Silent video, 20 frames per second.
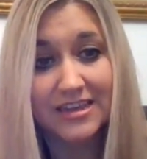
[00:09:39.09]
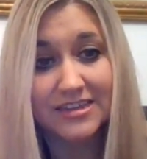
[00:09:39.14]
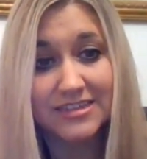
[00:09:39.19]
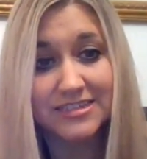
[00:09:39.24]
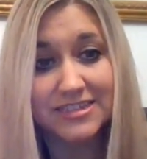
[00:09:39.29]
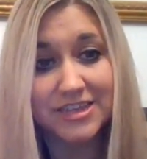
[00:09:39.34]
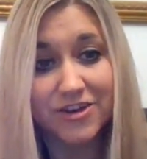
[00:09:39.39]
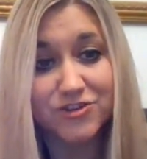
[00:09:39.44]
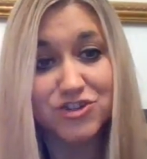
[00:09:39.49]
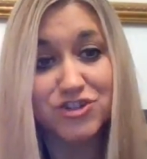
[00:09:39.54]

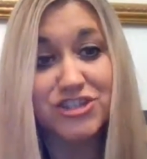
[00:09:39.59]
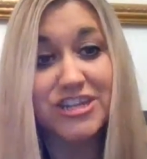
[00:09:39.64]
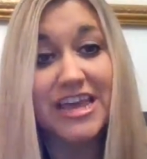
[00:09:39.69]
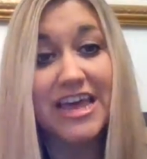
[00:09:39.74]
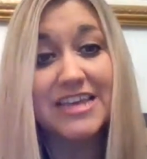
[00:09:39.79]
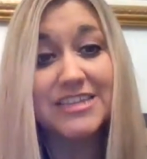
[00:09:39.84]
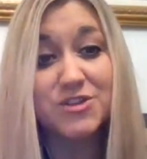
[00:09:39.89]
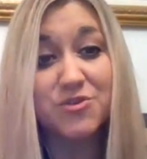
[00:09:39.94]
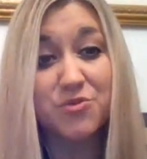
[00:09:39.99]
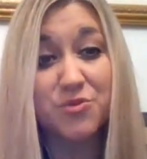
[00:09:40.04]
So she
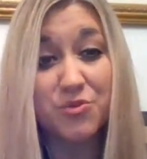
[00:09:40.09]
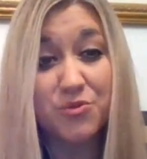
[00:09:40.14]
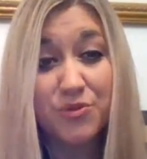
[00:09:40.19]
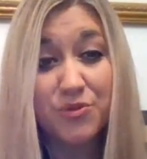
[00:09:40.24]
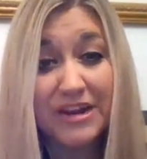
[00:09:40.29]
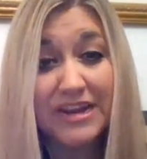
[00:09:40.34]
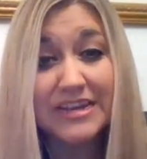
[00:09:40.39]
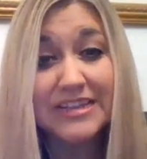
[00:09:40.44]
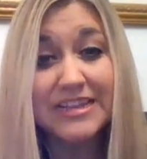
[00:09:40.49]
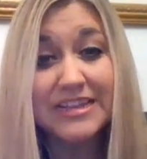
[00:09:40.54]
has a
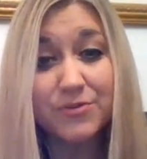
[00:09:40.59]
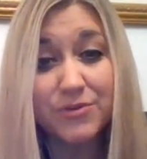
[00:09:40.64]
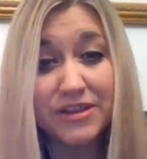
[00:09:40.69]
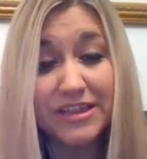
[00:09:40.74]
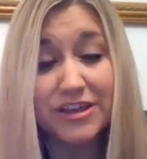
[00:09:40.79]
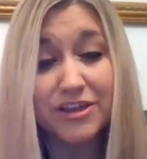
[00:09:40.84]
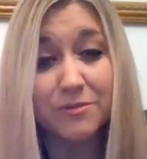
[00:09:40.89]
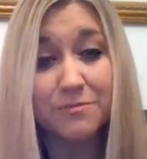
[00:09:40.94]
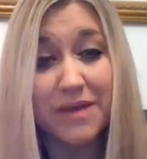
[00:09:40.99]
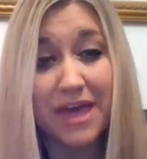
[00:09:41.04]
really,
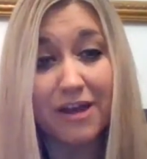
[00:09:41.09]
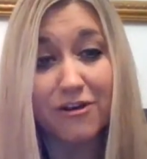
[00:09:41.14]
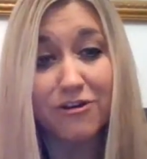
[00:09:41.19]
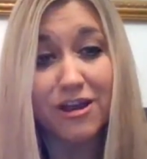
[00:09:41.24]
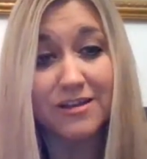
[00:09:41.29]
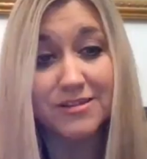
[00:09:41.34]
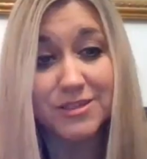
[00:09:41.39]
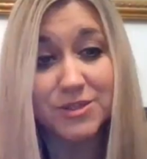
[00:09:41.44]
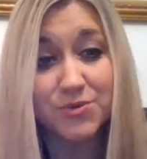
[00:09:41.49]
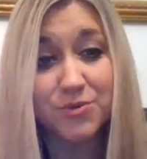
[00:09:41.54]
really good
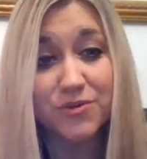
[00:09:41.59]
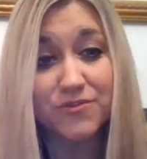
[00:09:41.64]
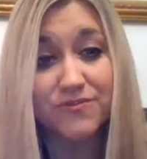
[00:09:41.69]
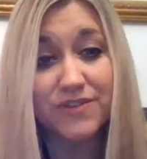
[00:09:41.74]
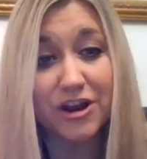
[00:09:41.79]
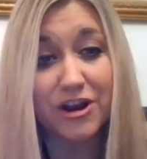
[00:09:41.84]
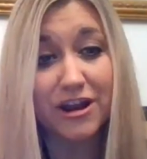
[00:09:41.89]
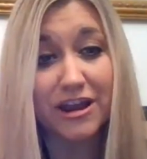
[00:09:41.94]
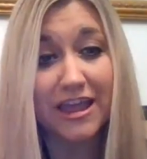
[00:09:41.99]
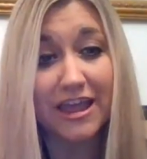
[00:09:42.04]
background. So we're
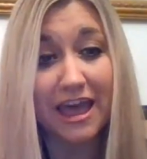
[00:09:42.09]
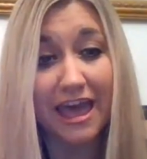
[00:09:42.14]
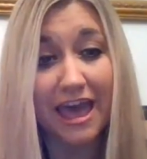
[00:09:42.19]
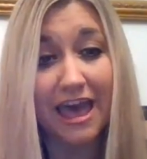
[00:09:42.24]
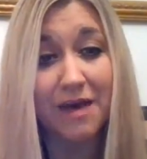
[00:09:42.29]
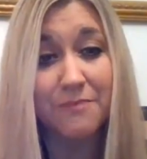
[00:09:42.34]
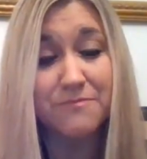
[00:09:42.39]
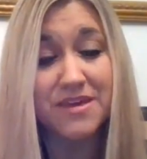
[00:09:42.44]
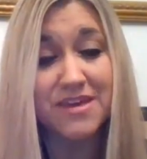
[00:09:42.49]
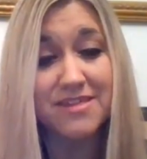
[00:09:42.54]
very
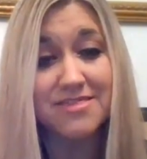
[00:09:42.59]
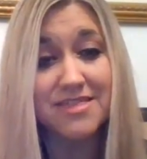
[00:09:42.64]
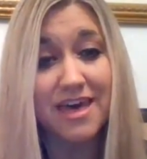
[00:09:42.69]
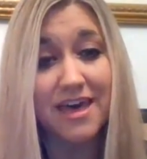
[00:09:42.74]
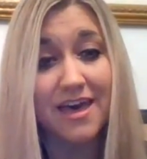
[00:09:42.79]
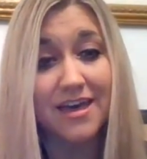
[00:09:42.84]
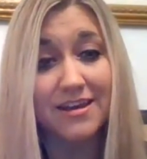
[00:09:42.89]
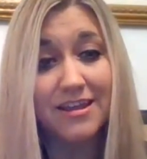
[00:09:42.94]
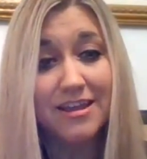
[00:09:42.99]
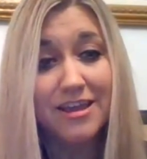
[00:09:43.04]
happy
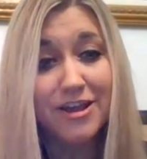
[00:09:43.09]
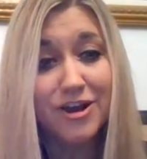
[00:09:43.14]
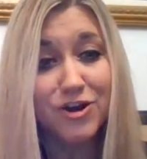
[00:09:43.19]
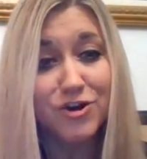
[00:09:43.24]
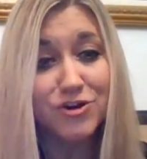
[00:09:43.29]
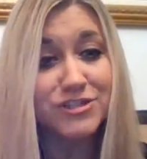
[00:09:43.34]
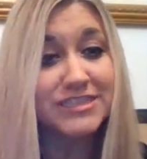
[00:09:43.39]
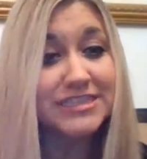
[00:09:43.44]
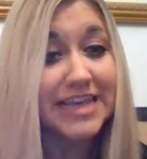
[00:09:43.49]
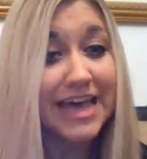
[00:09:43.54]
that
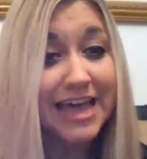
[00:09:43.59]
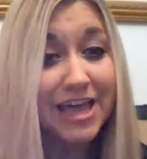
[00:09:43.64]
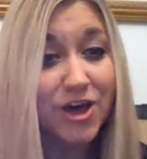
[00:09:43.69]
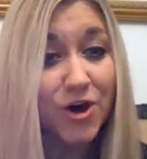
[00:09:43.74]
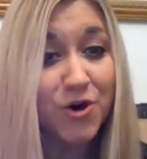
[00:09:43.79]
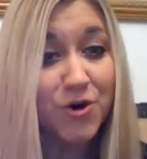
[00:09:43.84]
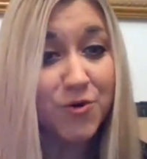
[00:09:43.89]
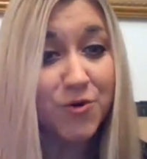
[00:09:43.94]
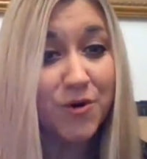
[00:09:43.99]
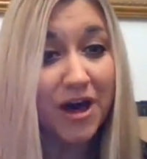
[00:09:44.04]
her
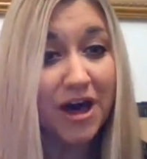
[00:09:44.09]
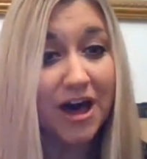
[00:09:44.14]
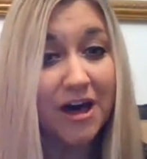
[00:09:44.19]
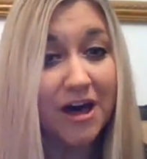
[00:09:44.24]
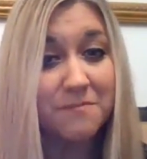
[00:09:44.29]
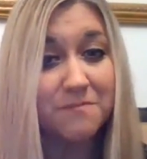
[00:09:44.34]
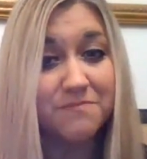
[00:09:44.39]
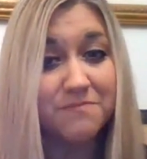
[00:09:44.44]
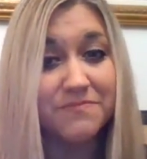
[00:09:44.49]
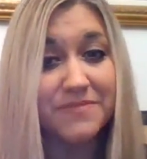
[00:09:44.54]

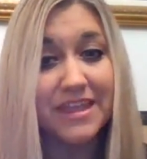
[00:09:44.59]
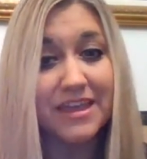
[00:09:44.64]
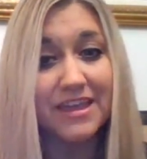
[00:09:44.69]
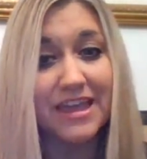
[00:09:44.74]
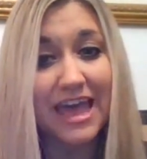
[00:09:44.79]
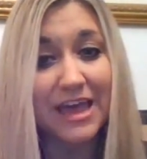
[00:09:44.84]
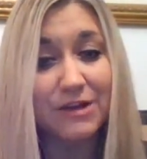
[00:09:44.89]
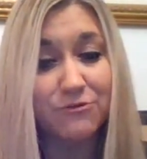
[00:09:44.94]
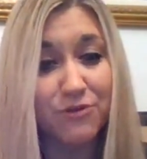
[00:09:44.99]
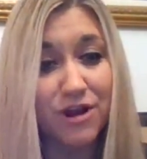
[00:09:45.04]
CIO
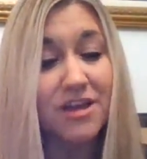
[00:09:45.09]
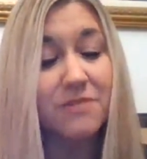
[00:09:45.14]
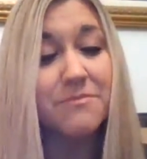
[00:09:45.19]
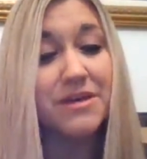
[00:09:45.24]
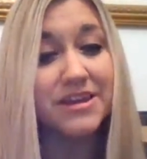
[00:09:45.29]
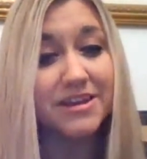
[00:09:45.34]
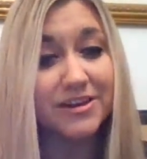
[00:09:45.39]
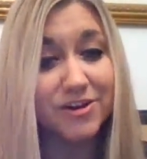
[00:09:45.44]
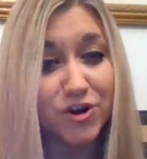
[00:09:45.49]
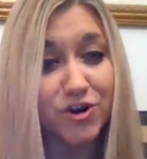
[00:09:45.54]
had
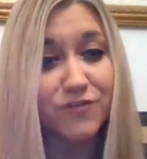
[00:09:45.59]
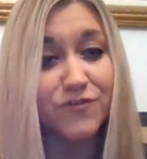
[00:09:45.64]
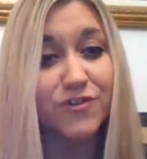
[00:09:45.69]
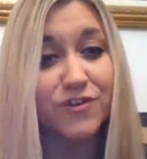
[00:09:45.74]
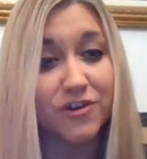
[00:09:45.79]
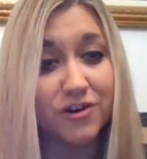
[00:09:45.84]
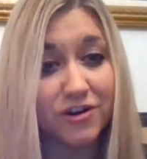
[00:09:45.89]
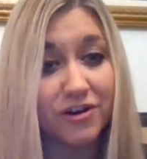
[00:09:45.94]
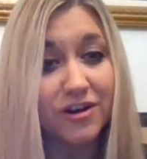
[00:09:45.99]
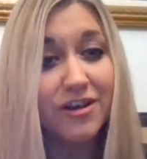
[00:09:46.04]
recommended her
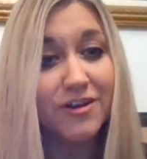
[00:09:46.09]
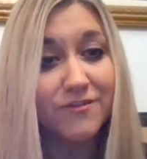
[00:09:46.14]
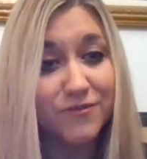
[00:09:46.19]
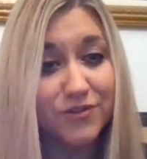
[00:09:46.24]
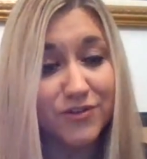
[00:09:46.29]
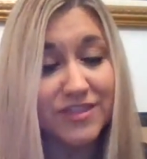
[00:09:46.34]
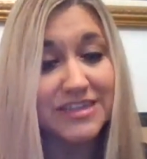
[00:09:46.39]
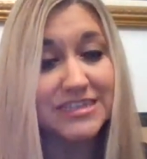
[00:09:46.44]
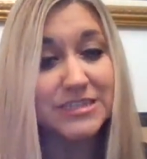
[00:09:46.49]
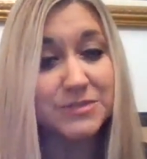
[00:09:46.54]

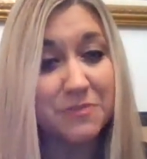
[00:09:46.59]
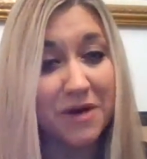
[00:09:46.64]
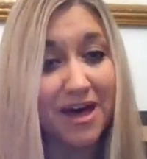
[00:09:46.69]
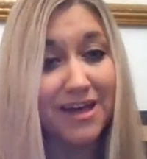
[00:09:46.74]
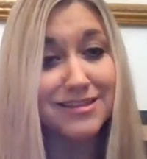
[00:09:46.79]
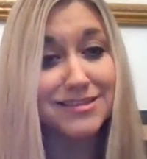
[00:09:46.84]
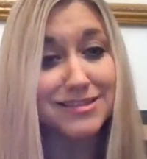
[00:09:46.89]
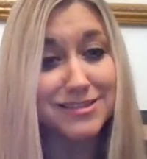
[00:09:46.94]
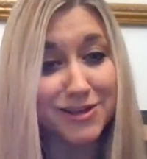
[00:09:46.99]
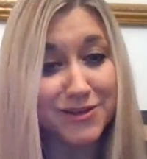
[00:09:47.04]
for this
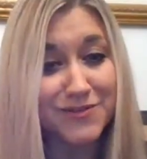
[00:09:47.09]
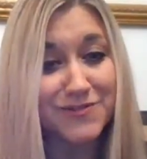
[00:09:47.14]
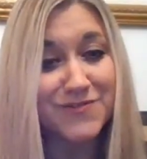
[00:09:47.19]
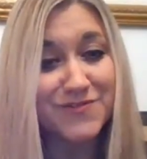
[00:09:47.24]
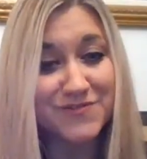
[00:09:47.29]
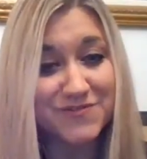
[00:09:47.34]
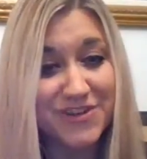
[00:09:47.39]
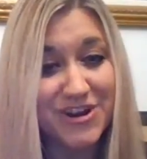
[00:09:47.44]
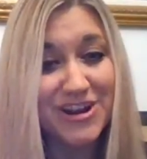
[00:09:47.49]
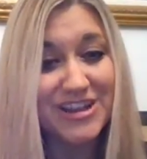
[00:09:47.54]
spot. So
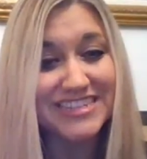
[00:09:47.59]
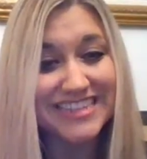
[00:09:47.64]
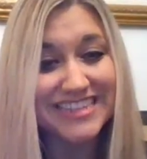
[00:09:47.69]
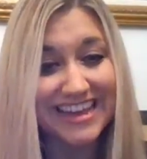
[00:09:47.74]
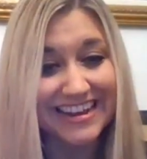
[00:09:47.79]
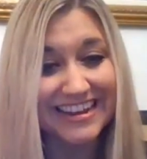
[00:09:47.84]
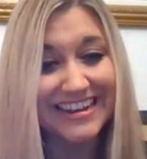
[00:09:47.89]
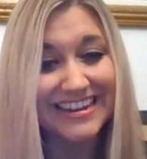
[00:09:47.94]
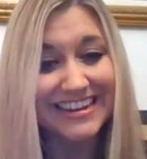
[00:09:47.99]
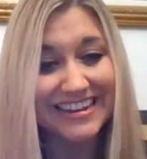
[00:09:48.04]
very
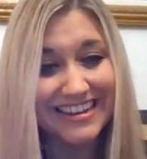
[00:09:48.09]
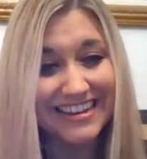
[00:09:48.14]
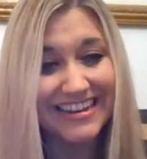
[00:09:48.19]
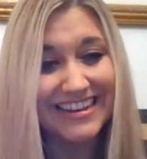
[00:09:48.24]
excited.